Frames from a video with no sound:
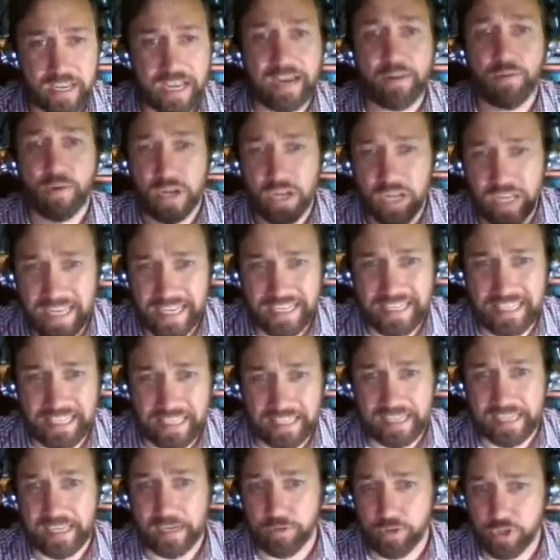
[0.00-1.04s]
how
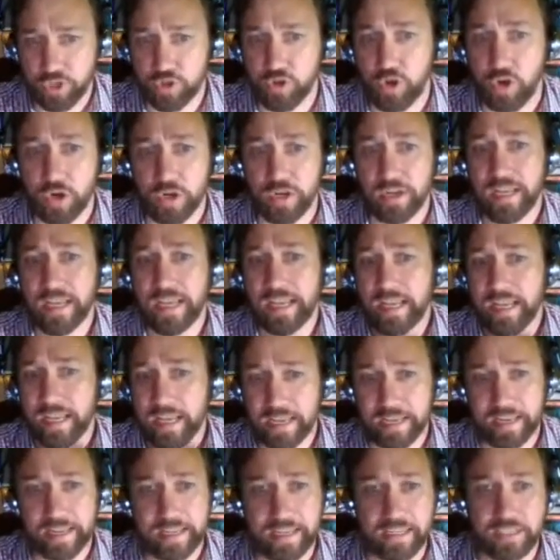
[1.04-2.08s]
holistically, how strong
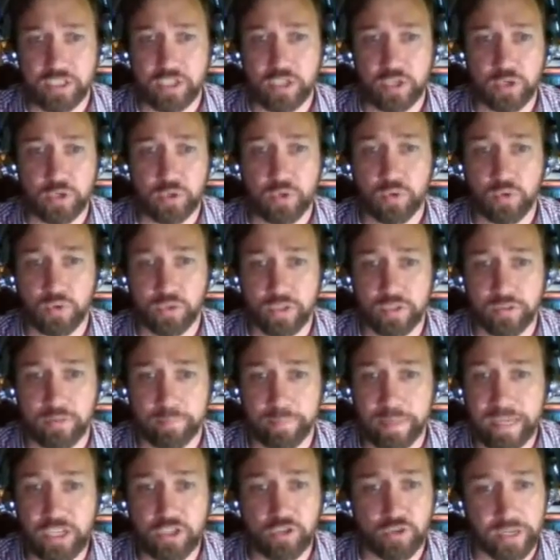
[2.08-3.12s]
it is to
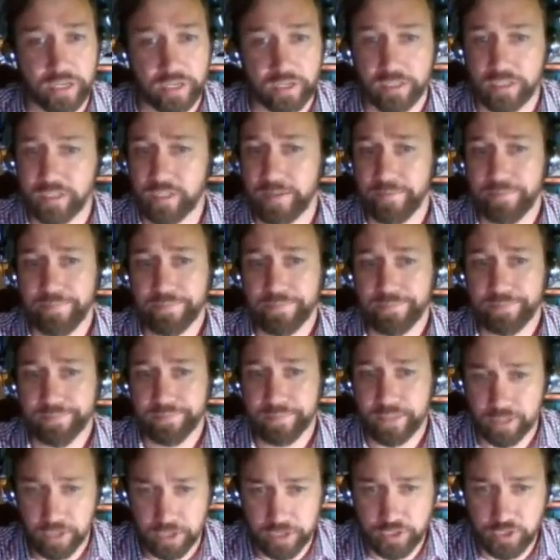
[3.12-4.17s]
be triggered,
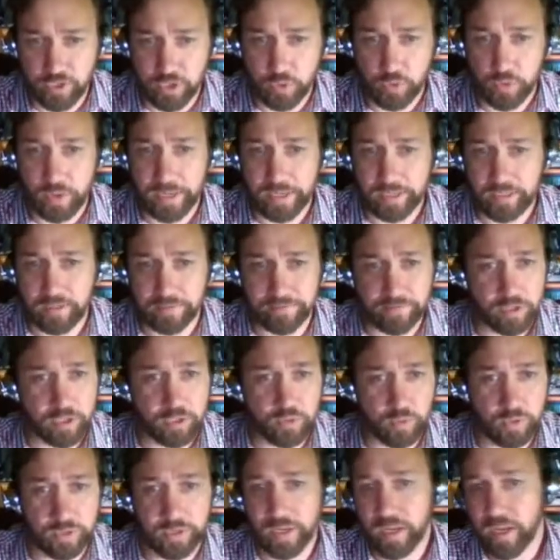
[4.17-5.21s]
there's only two ways. The first
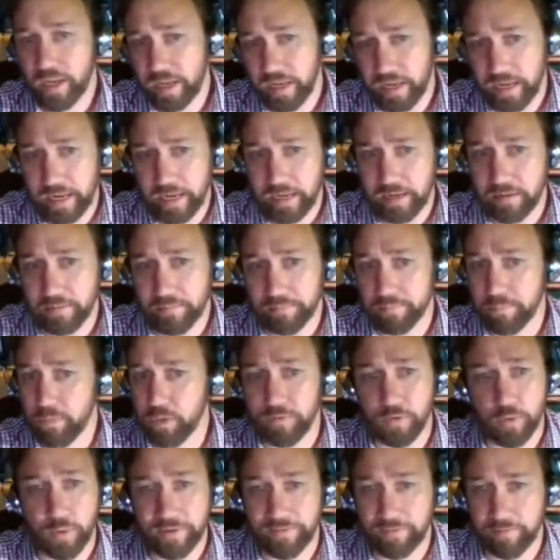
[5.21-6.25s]
one, move
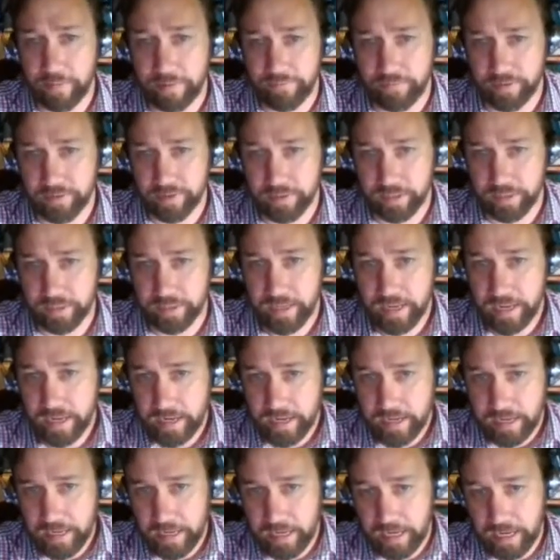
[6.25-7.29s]
away from everything.
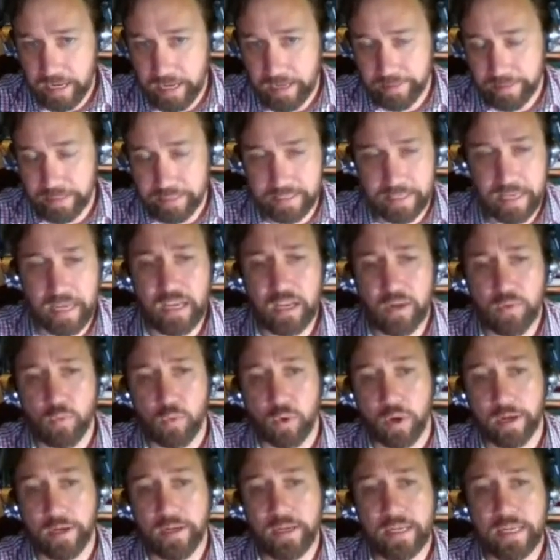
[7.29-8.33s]
The second
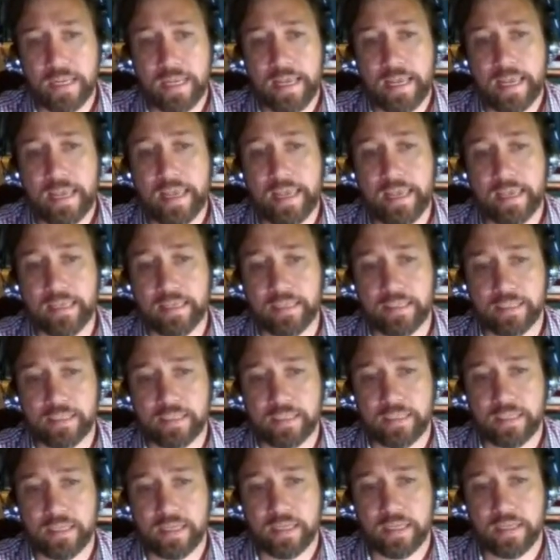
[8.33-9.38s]
one
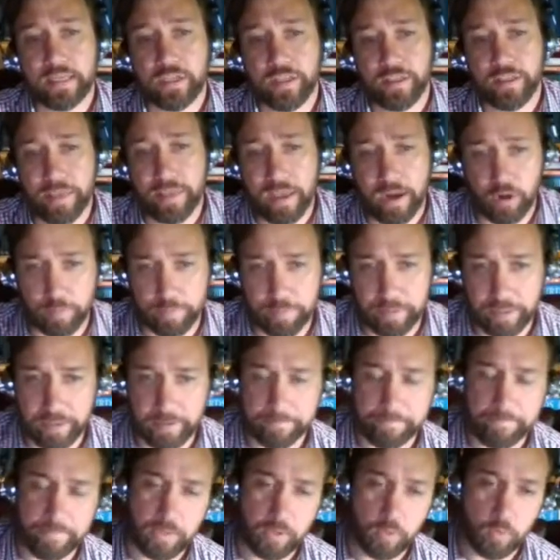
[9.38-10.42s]
is therapy.
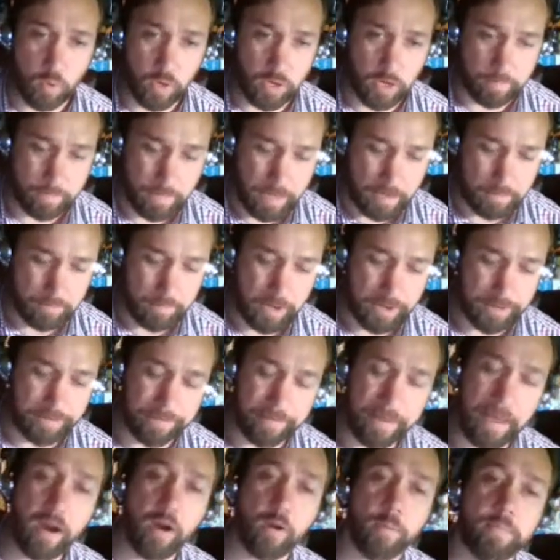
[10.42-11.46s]
What I mean by
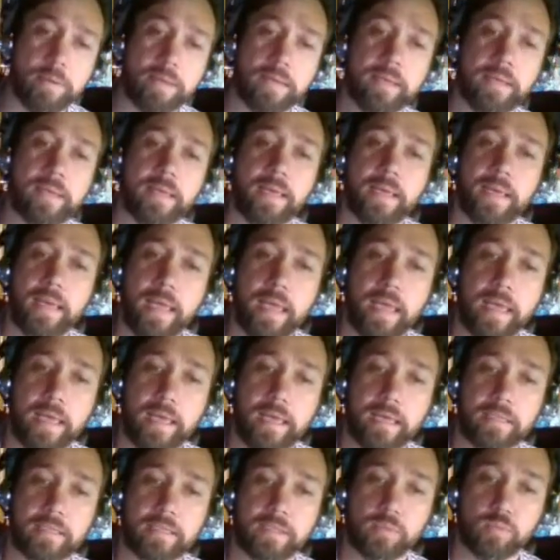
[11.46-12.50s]
therapy
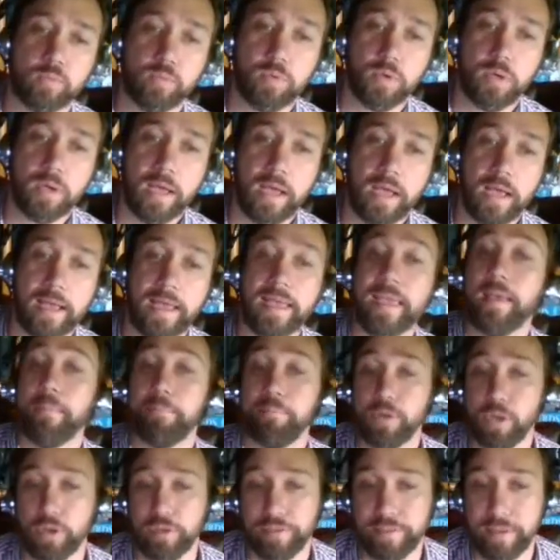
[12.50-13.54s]
is
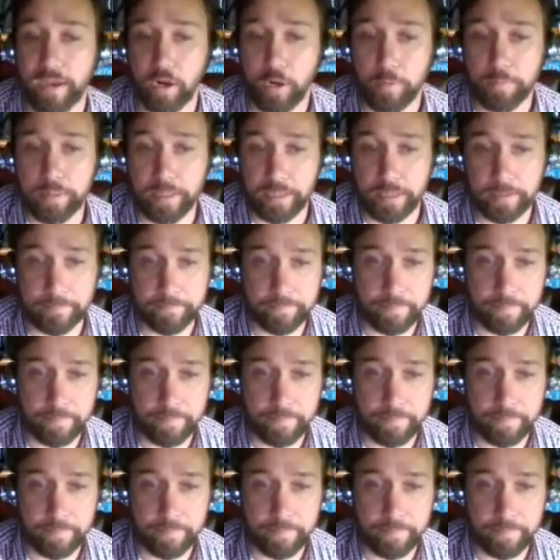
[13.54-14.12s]
hypnotherapy.